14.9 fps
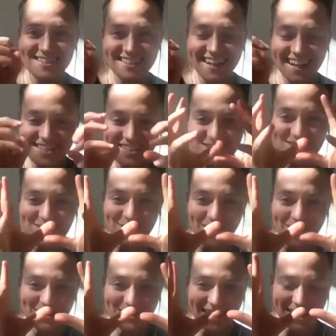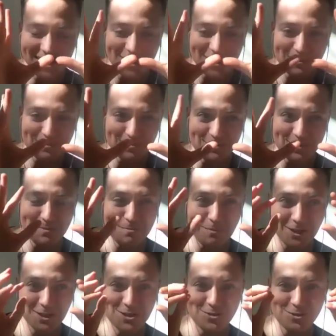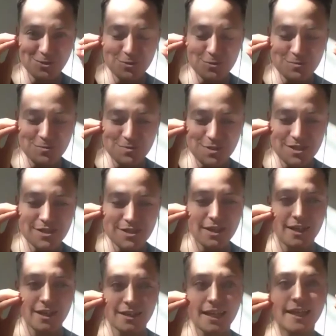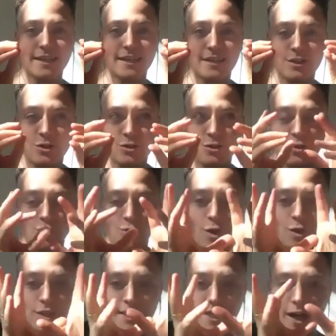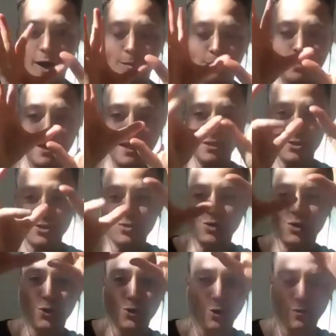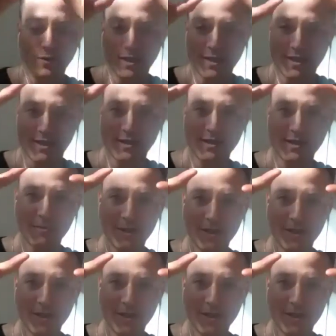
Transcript: I just saw like the mushrooms, like crawling up into your nervous system.